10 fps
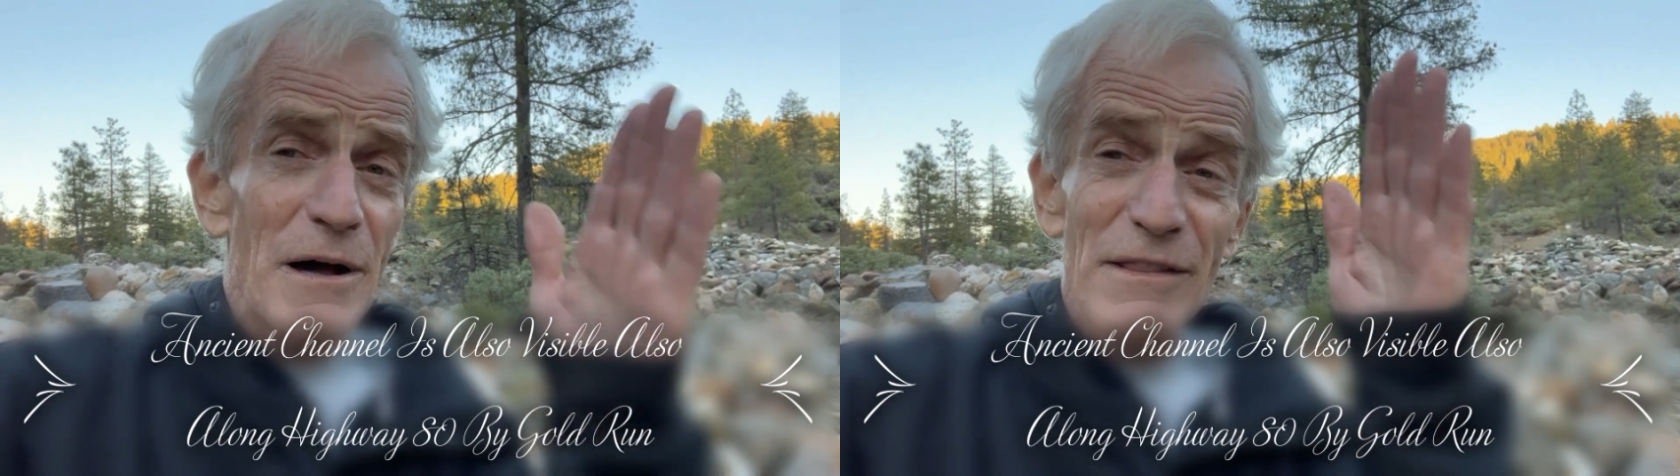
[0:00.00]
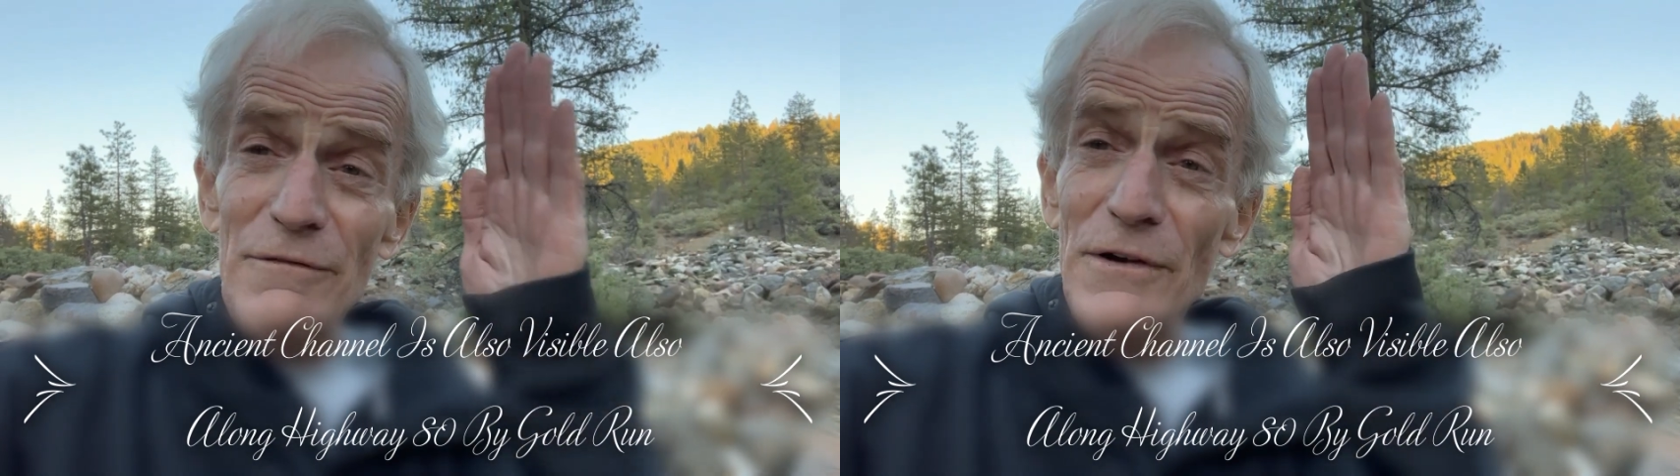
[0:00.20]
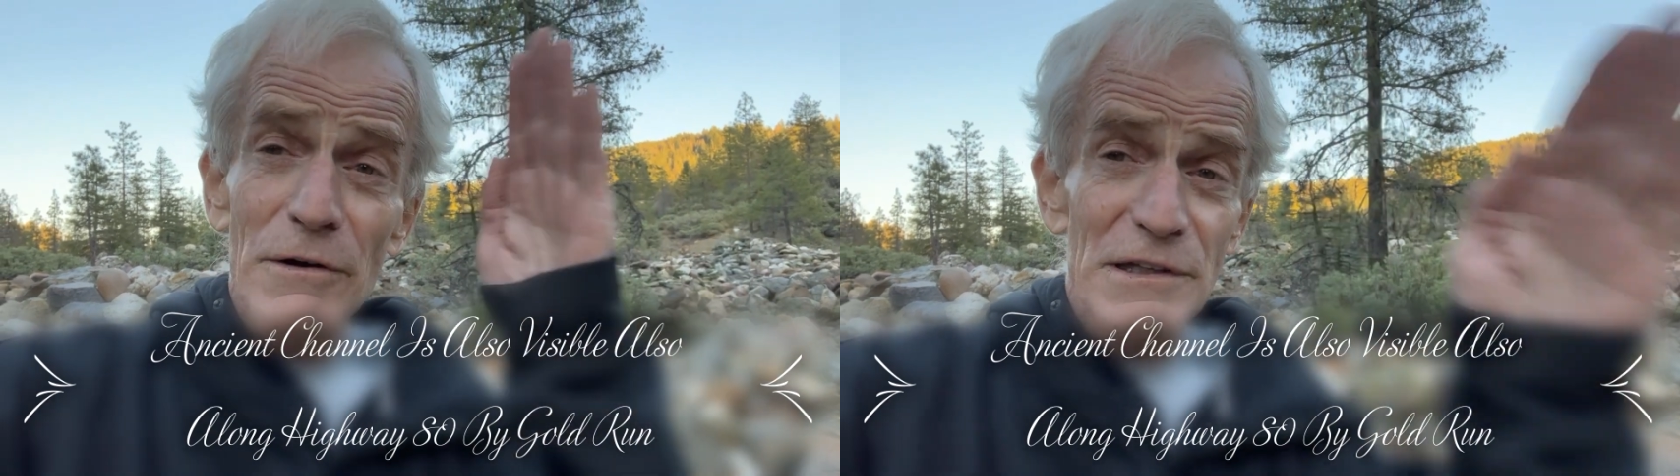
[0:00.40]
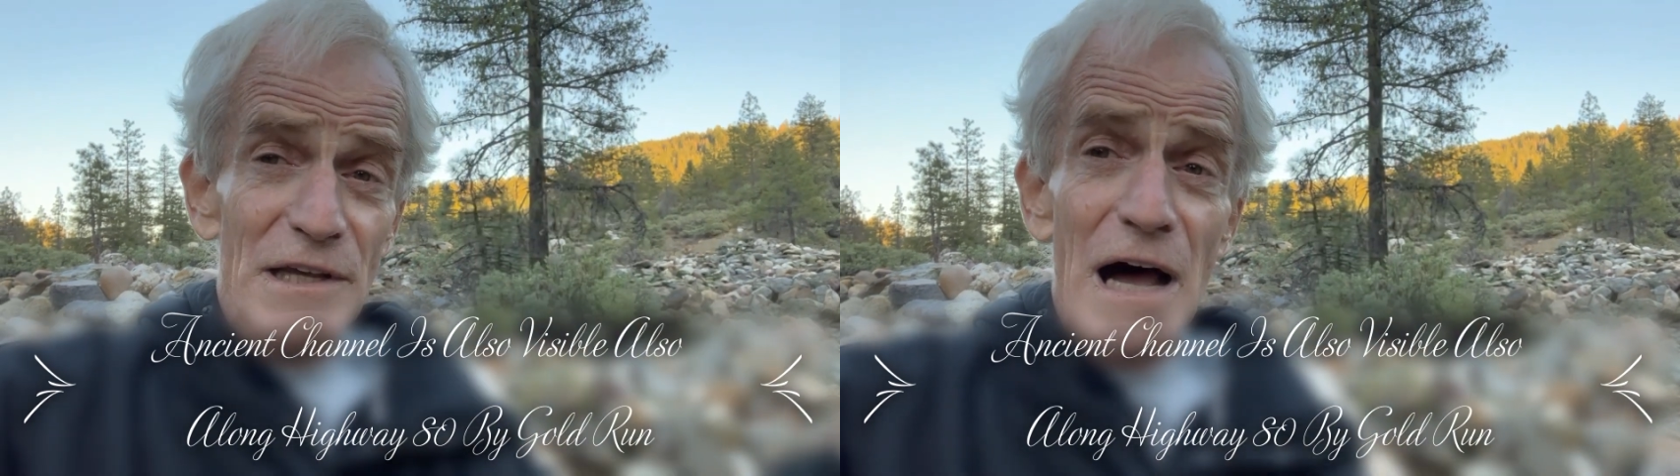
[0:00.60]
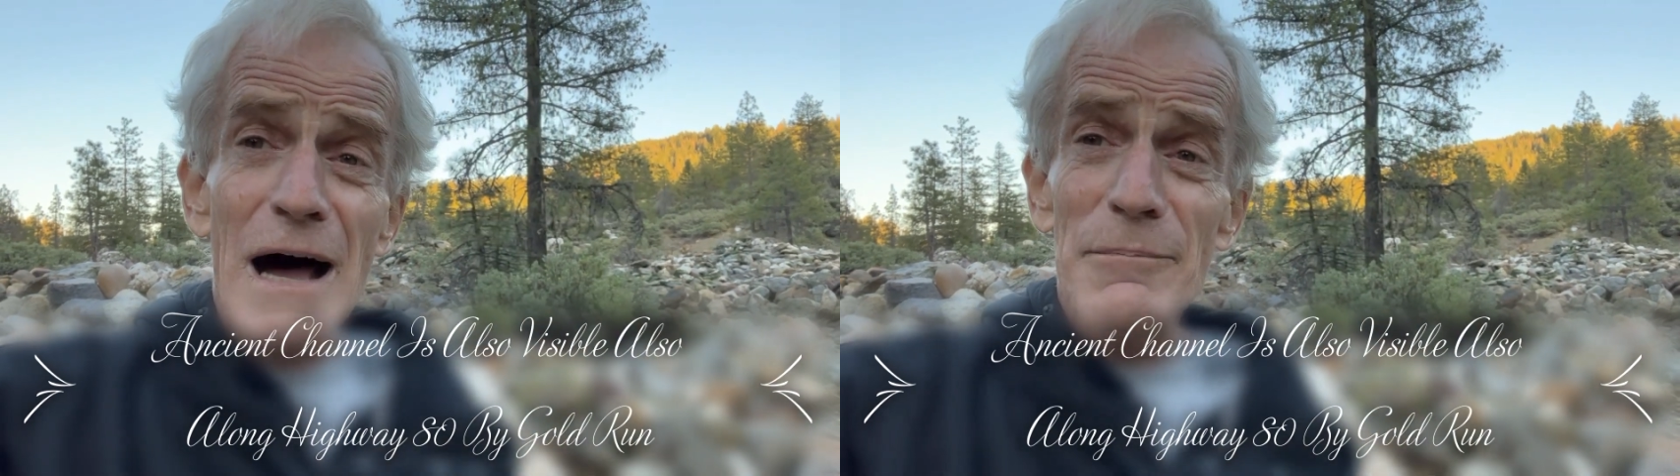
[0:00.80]
on the very
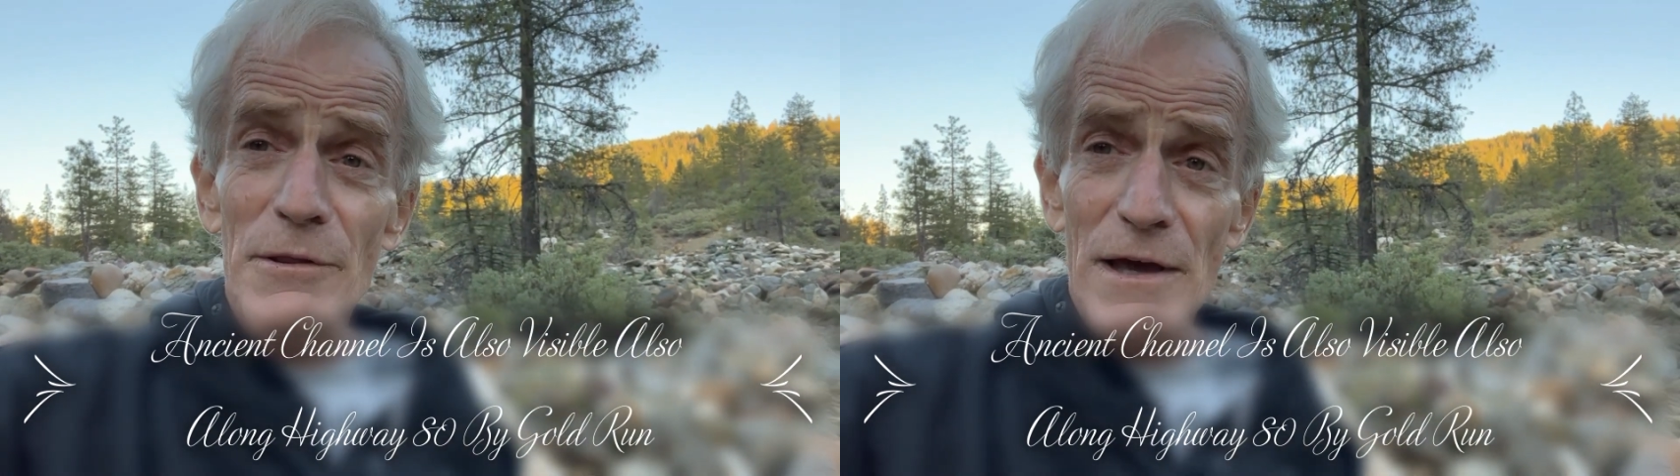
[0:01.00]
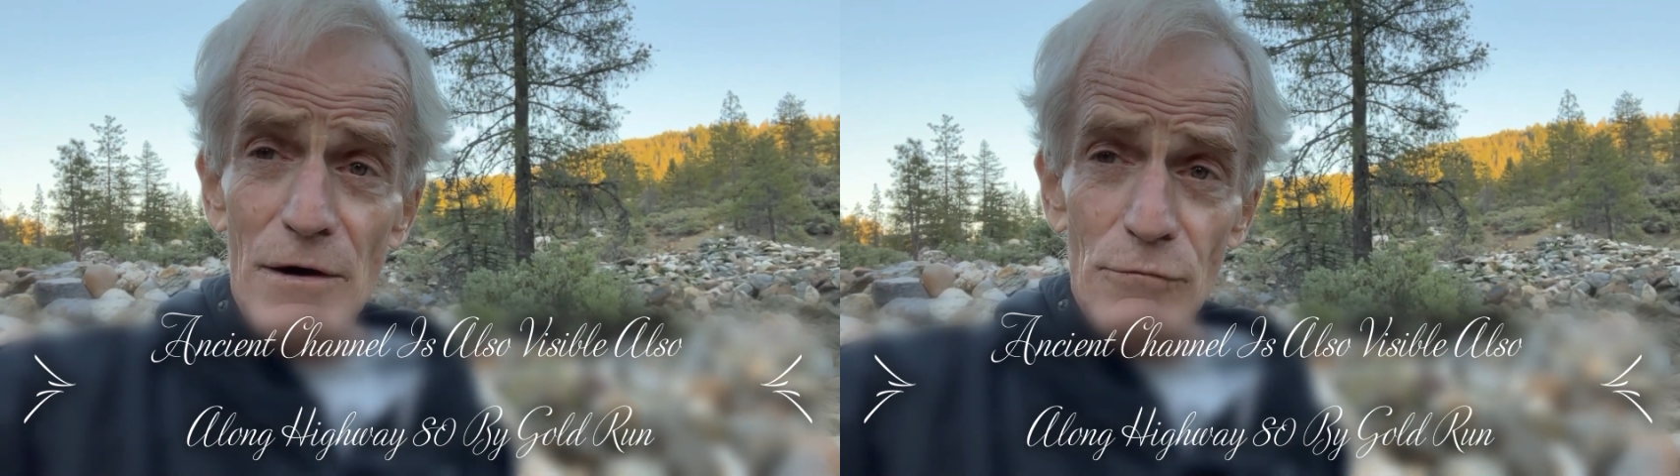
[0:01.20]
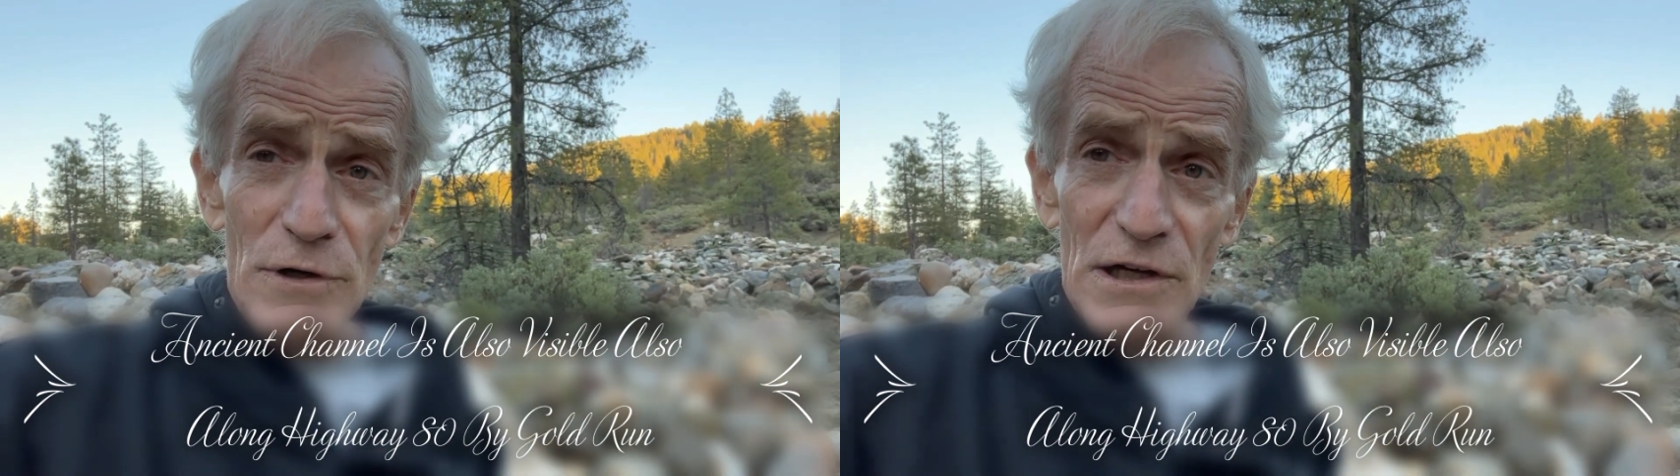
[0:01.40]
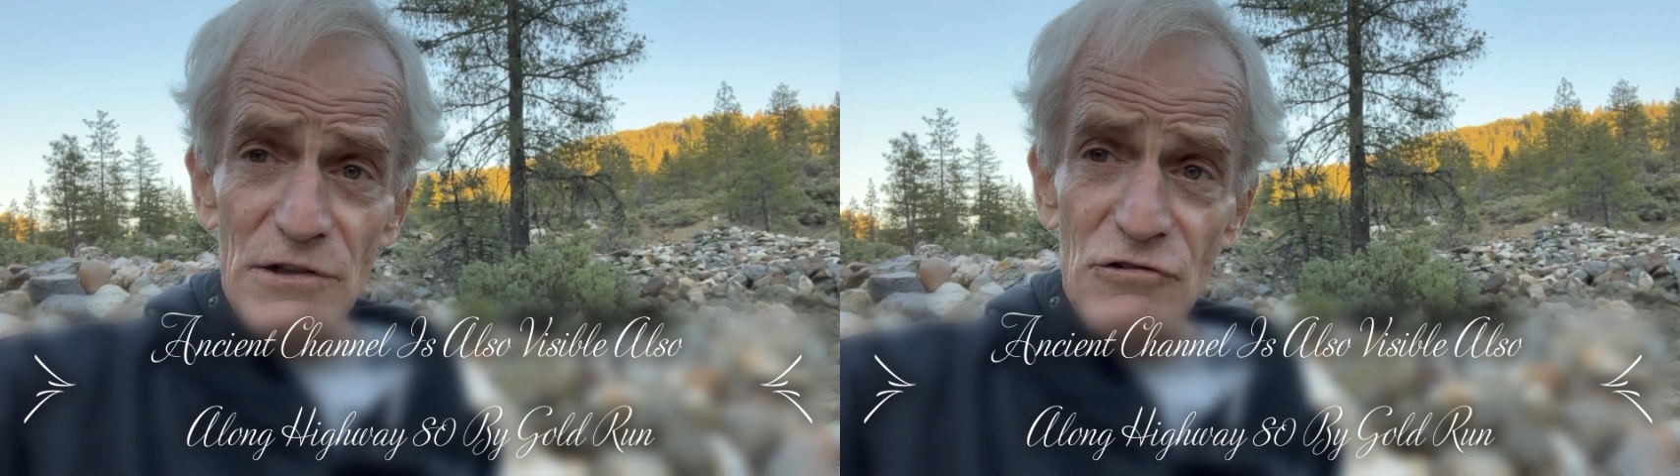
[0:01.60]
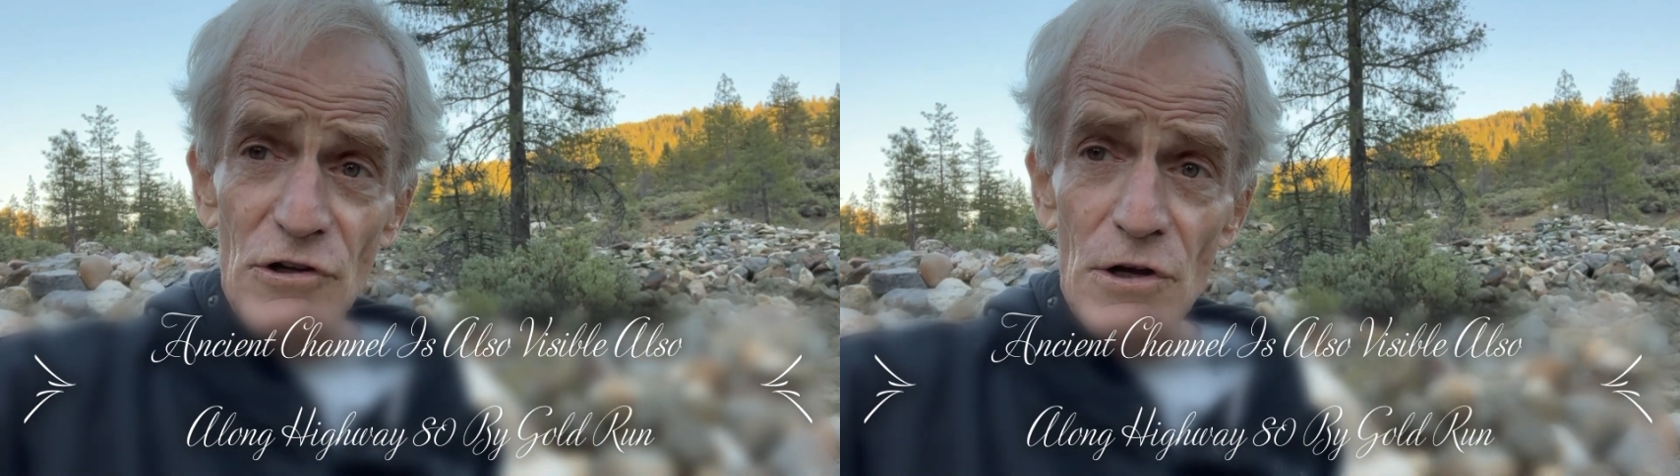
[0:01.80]
top of that
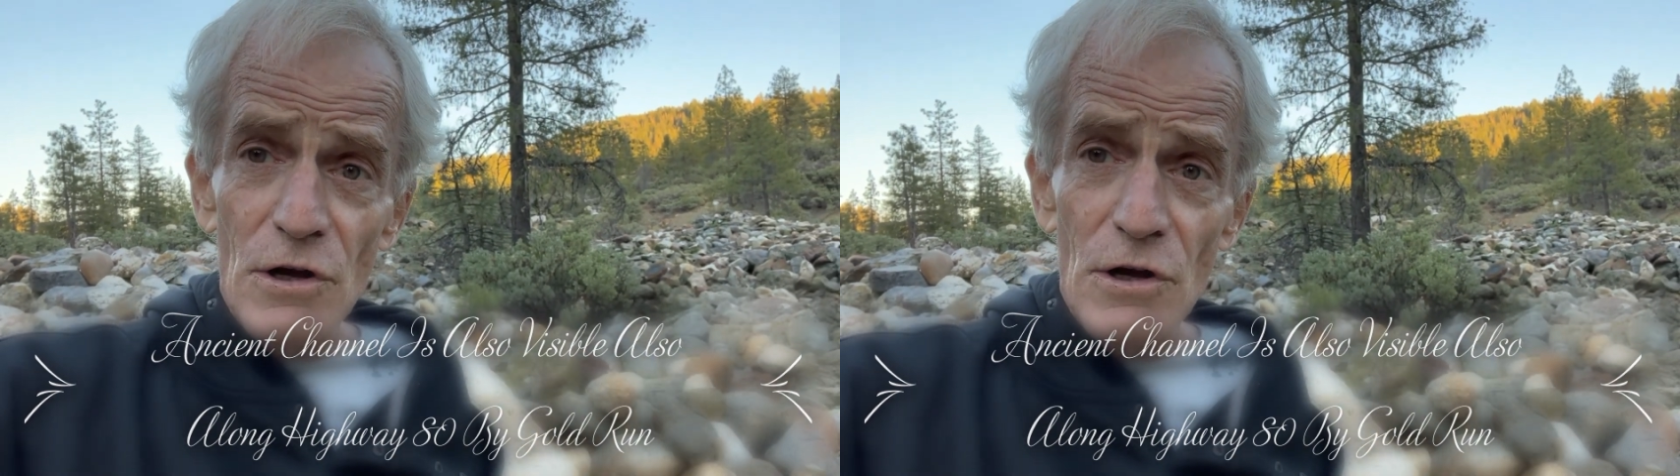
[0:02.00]
ridge